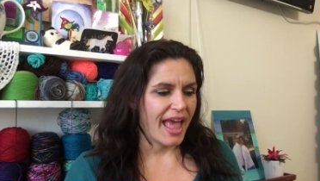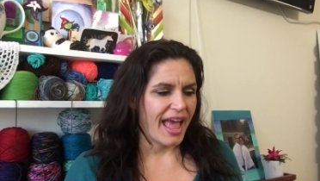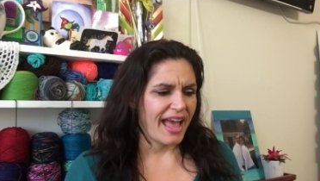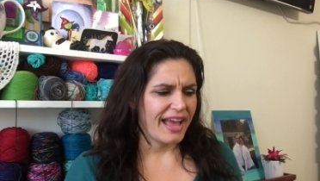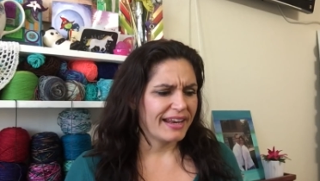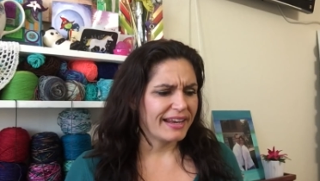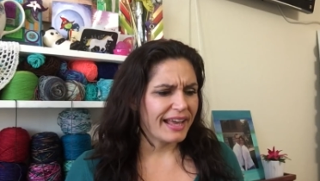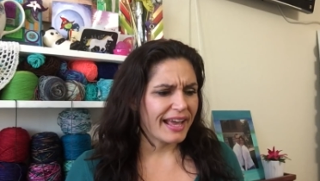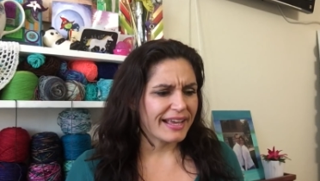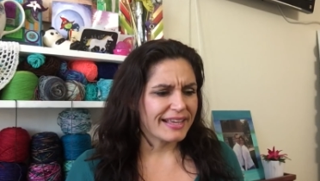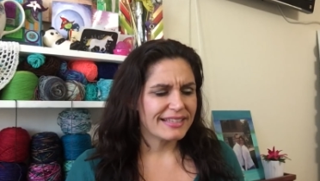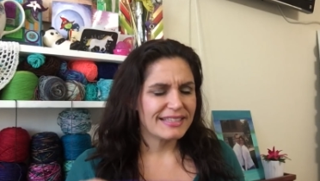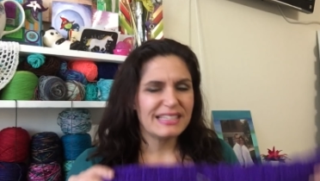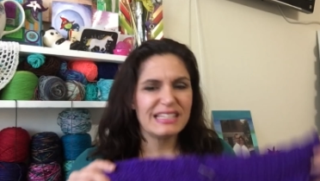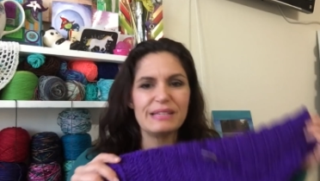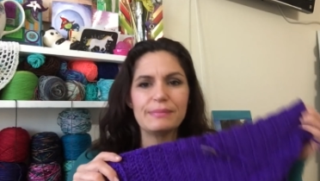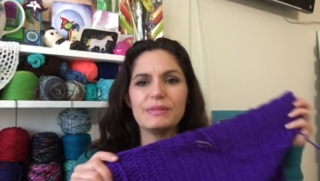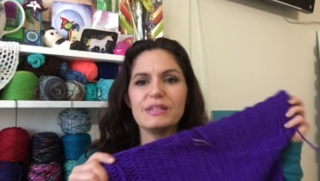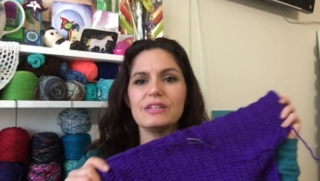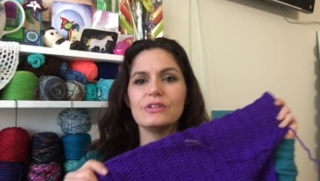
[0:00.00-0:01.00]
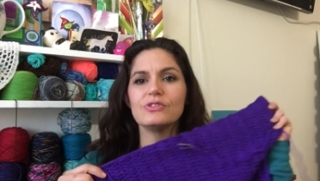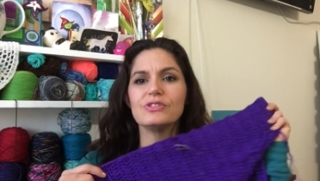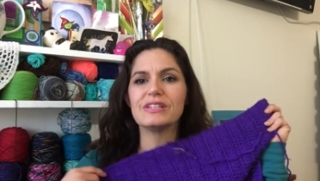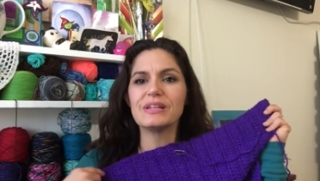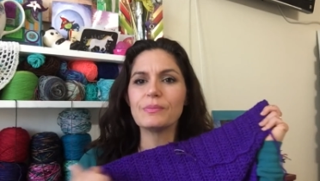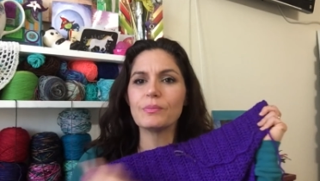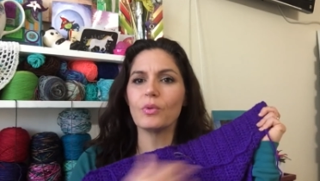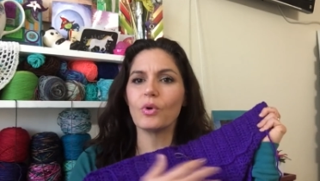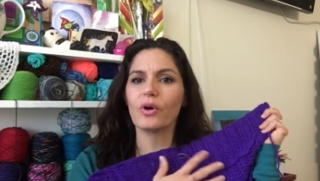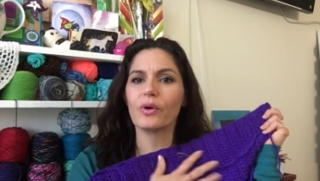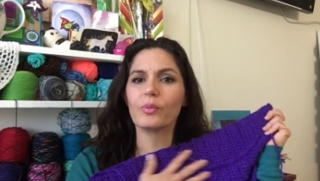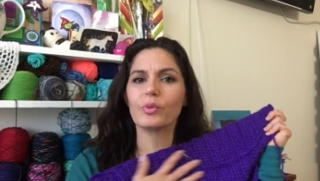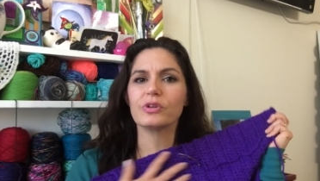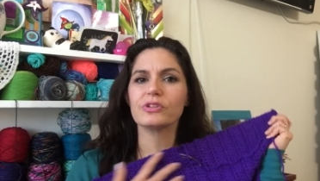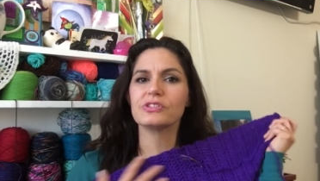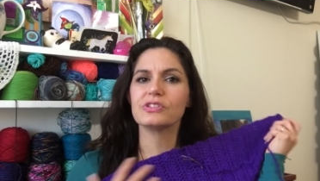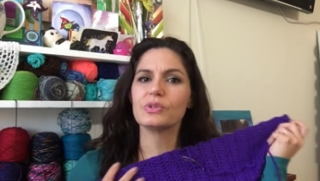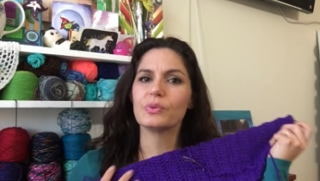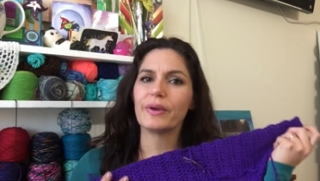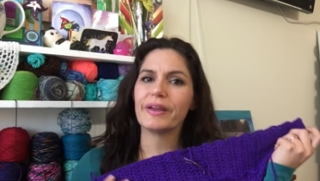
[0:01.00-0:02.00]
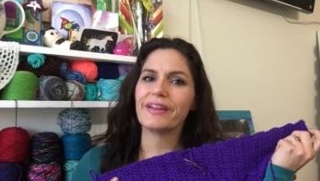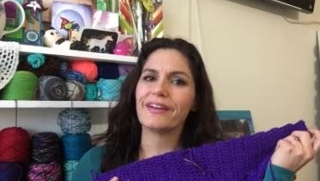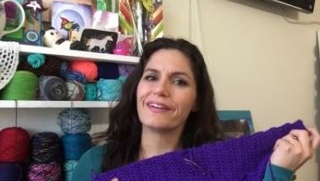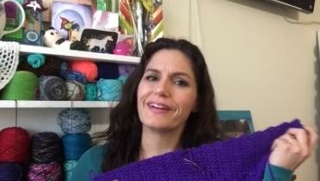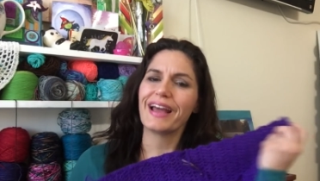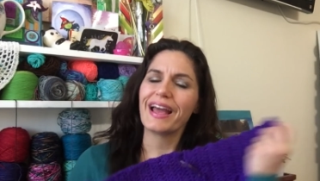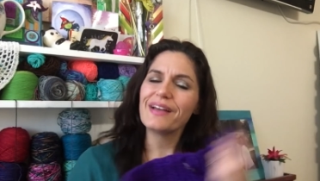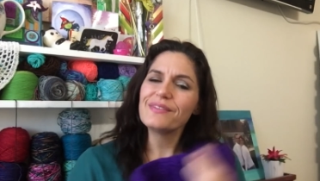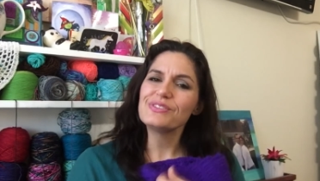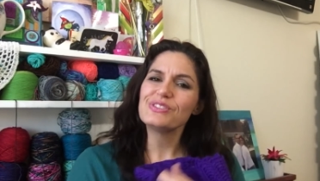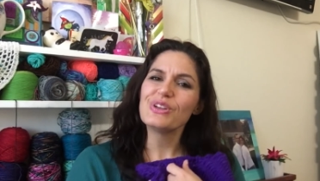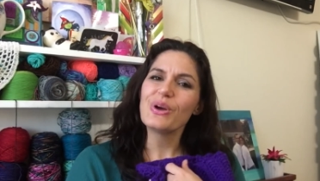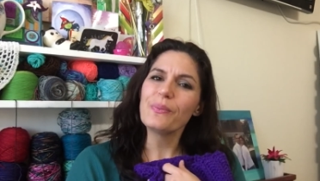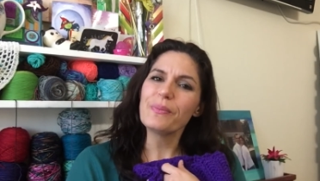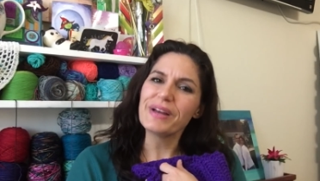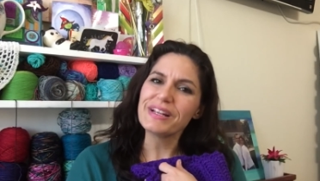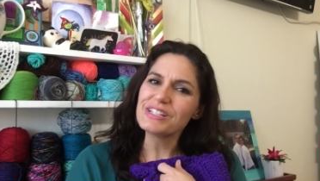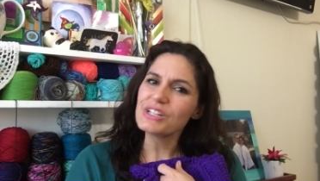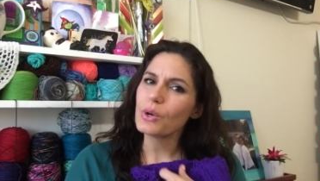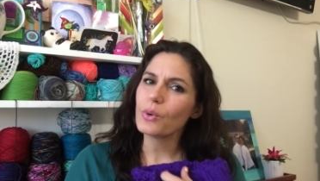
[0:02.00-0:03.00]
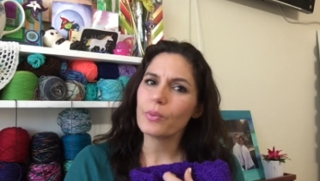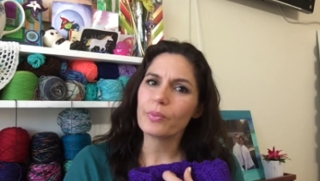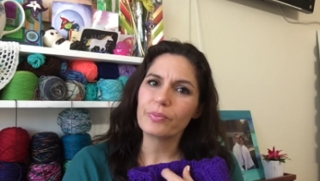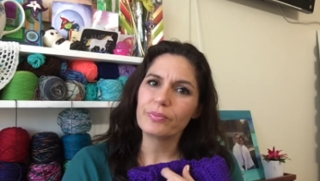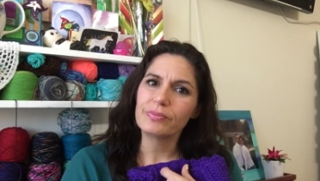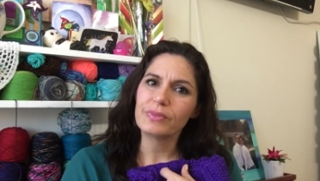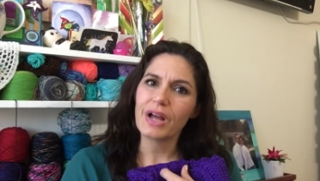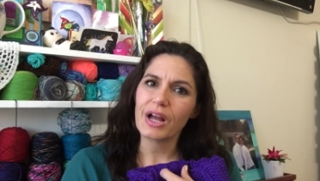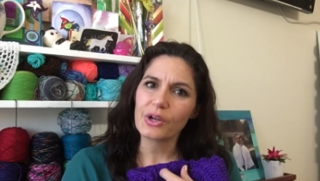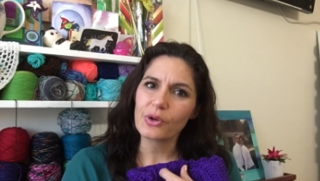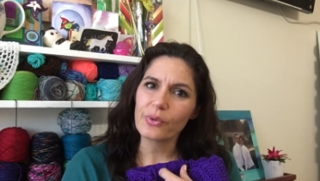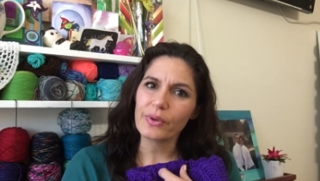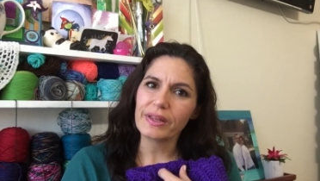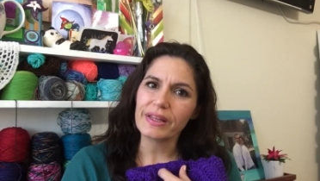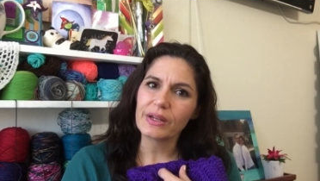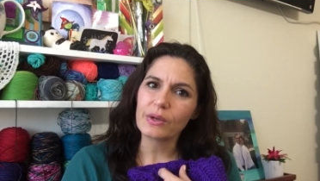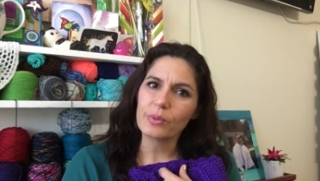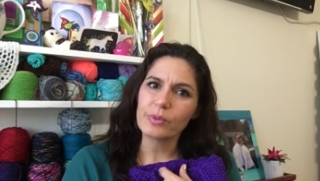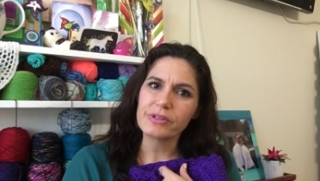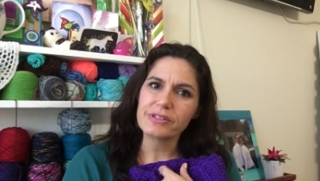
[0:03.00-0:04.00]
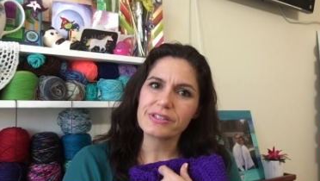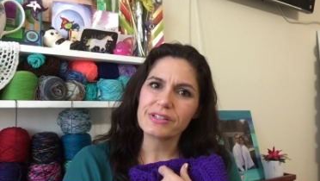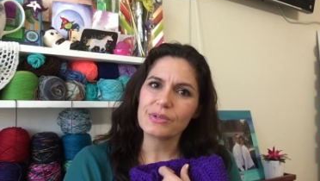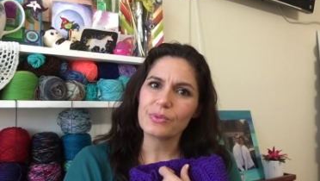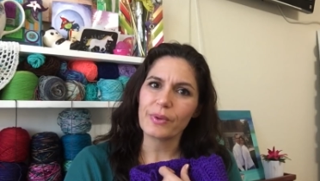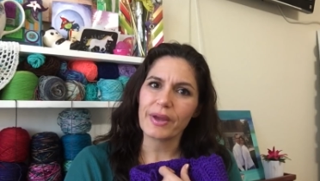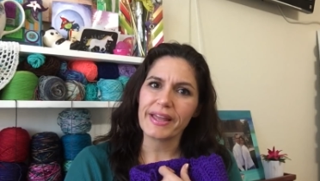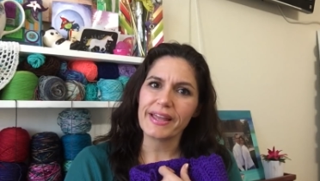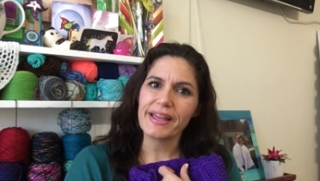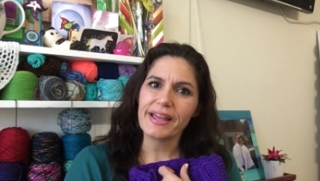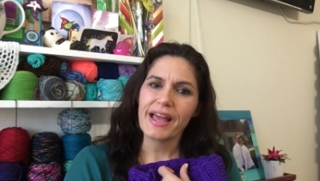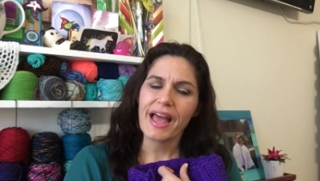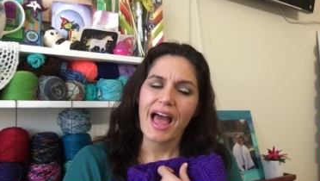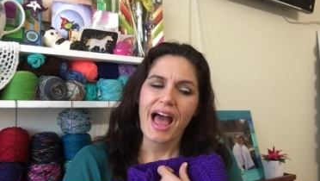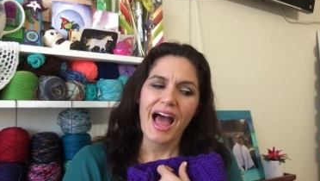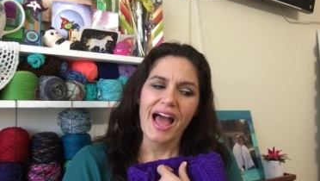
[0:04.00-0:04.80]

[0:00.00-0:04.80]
And I could see me using more worsted weight yarn. I have so much acrylic worsted weight.